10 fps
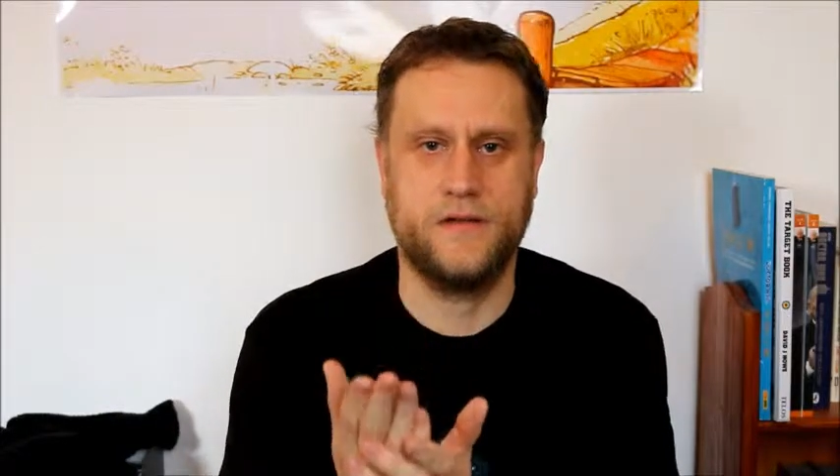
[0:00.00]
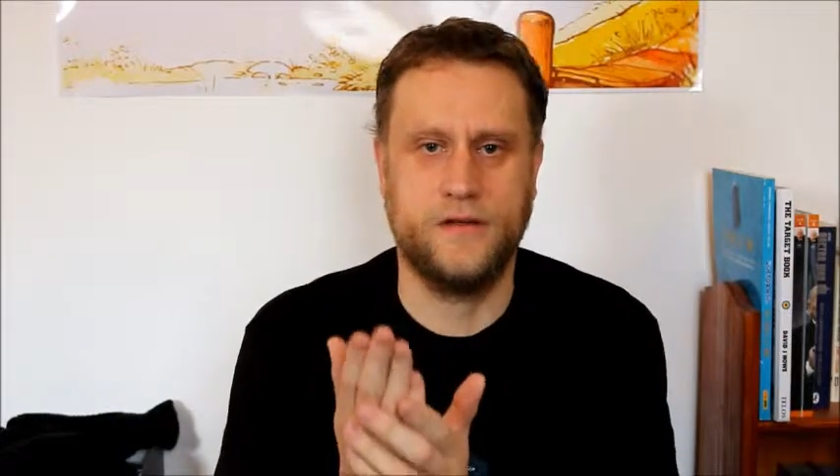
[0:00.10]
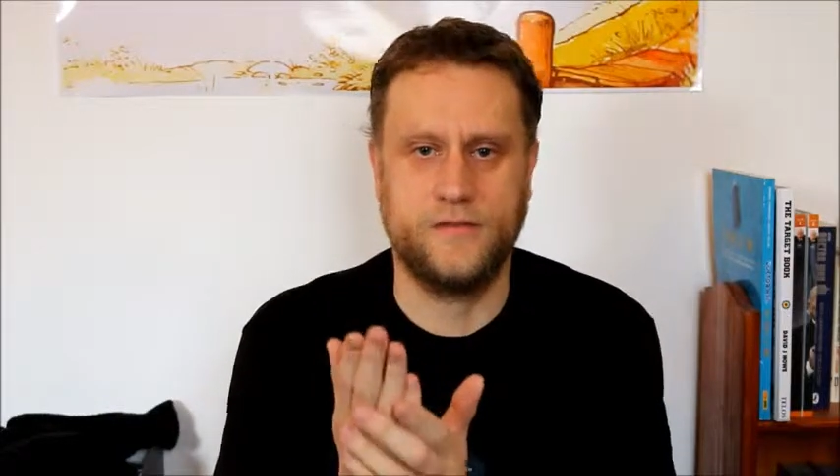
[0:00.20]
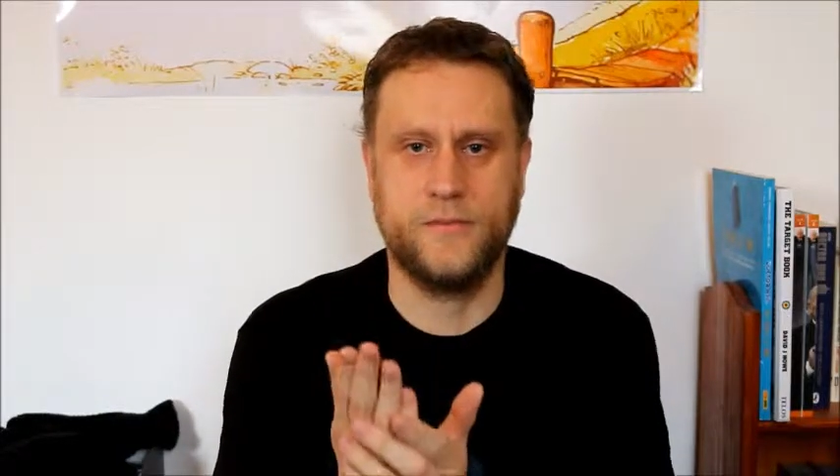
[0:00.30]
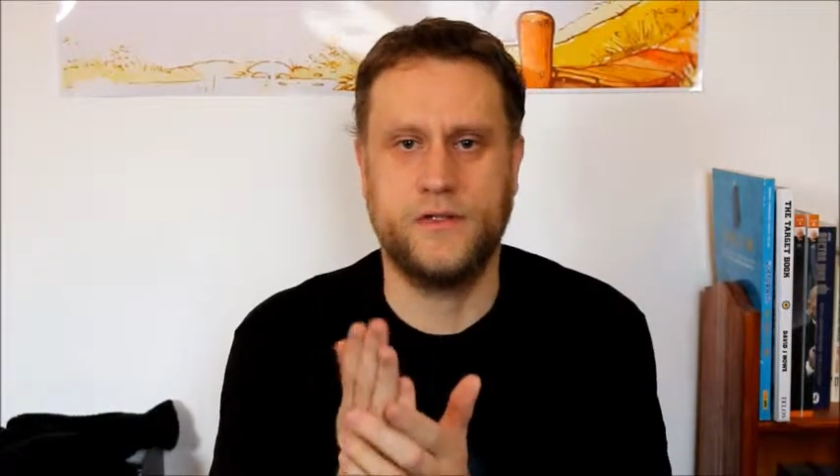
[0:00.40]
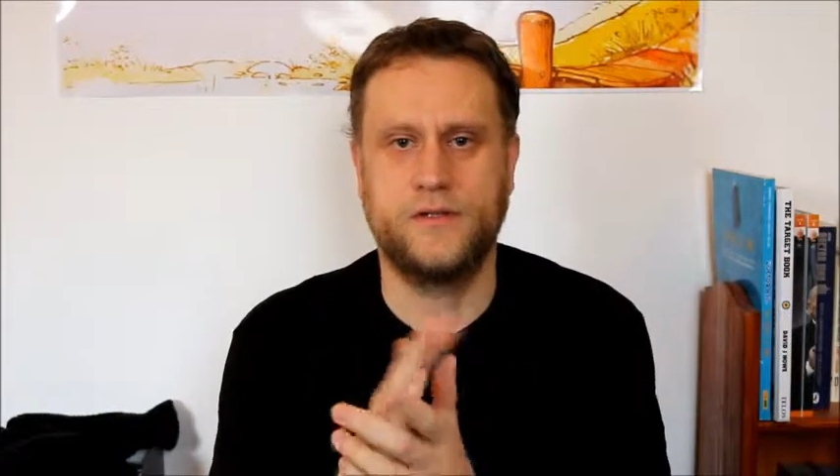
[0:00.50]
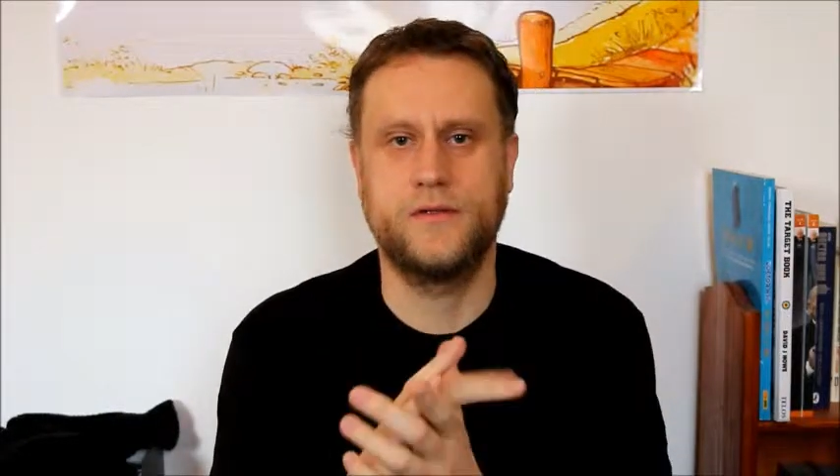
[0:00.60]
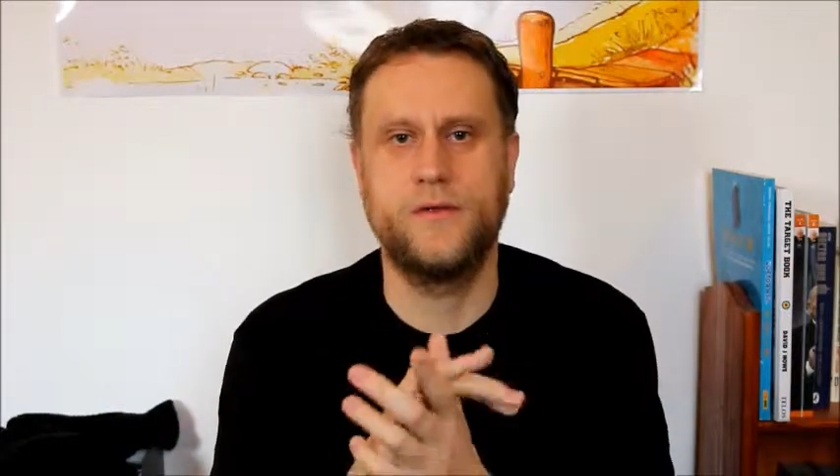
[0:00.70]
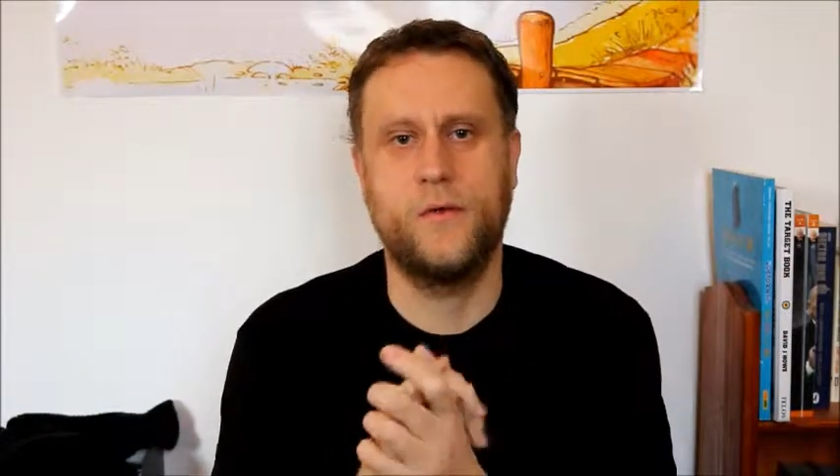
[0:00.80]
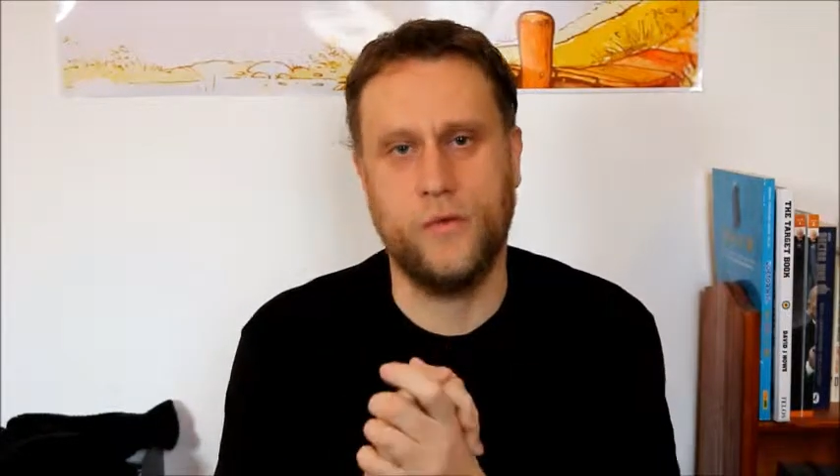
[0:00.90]
government
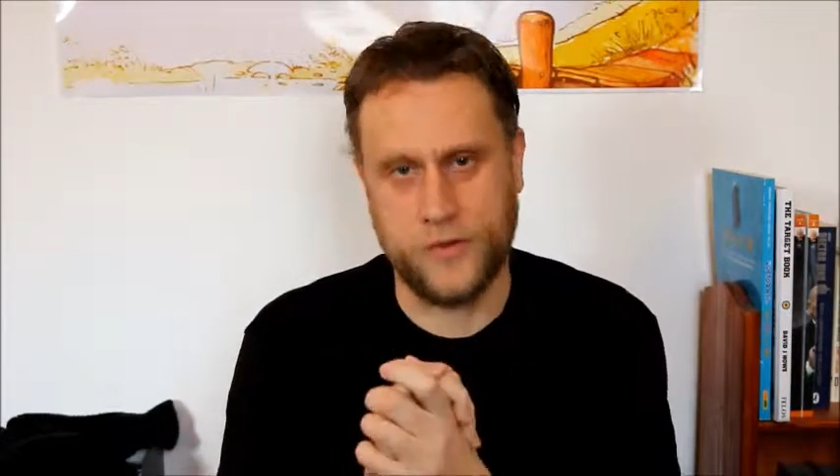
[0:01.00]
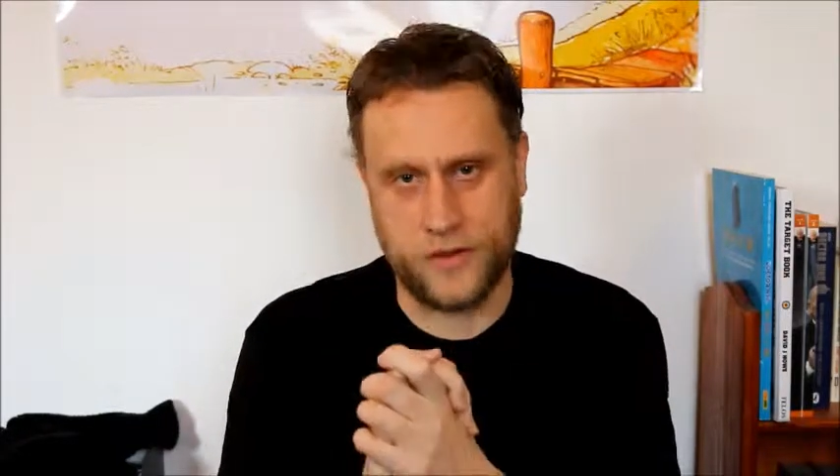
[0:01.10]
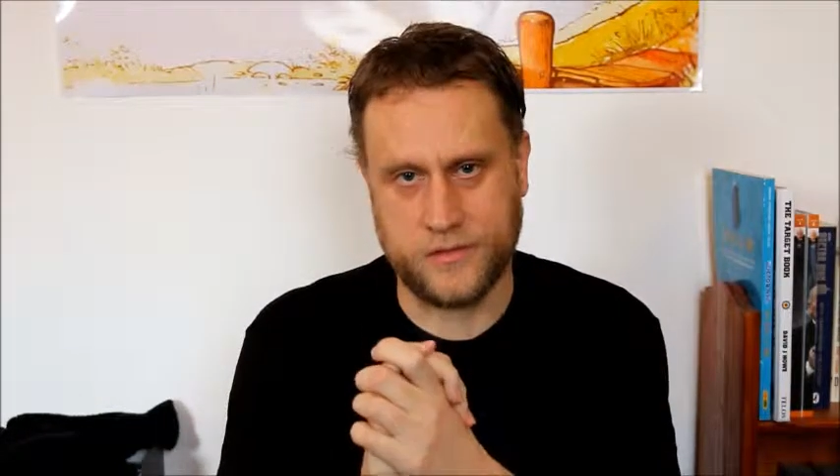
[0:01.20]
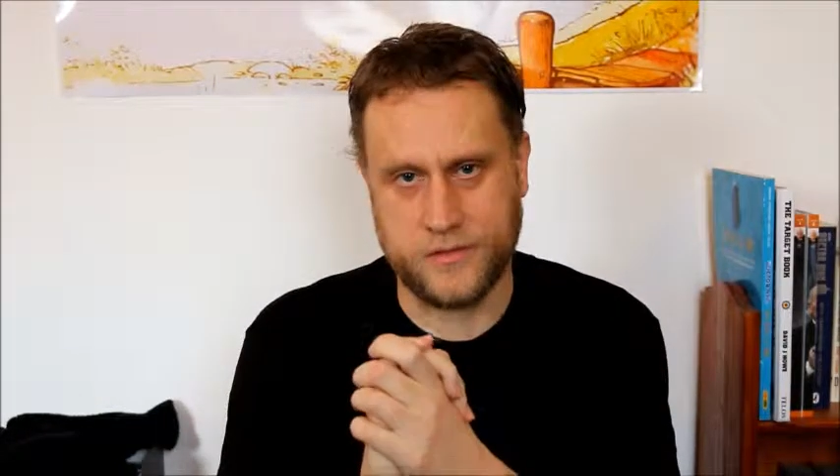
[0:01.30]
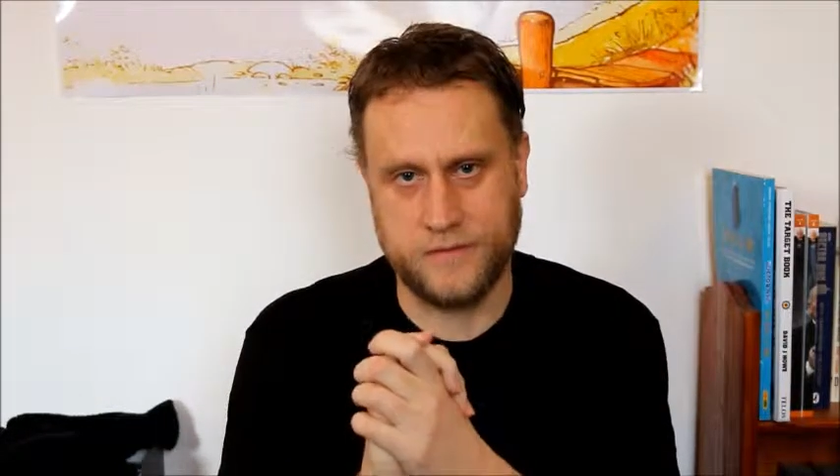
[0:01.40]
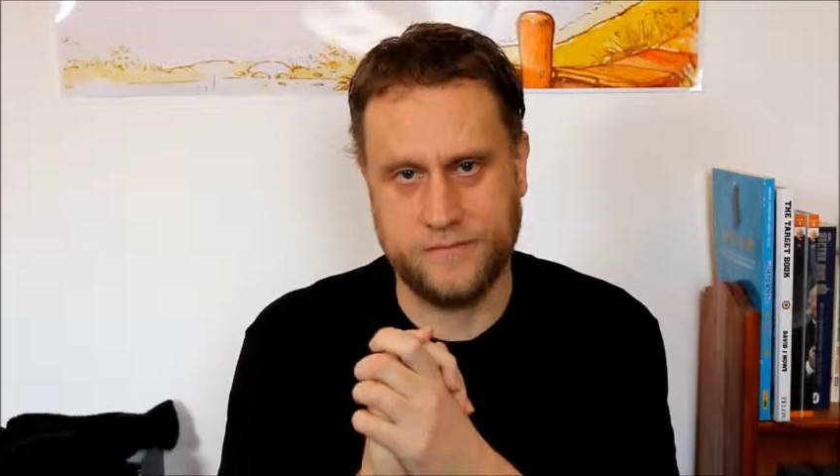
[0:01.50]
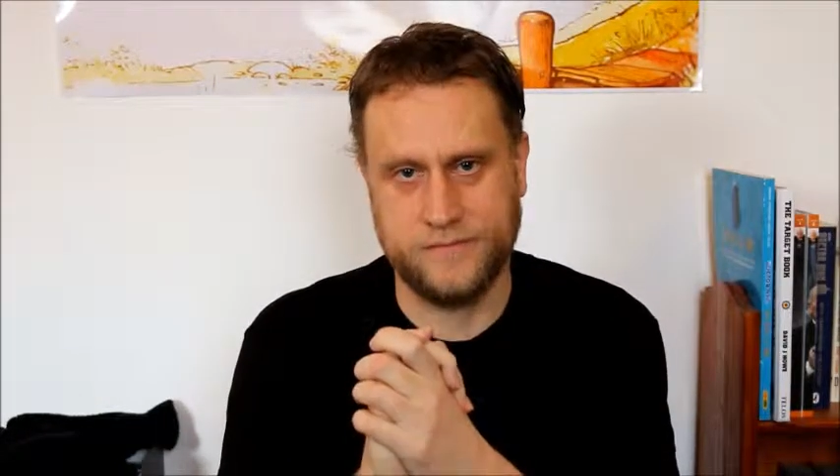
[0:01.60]
or not.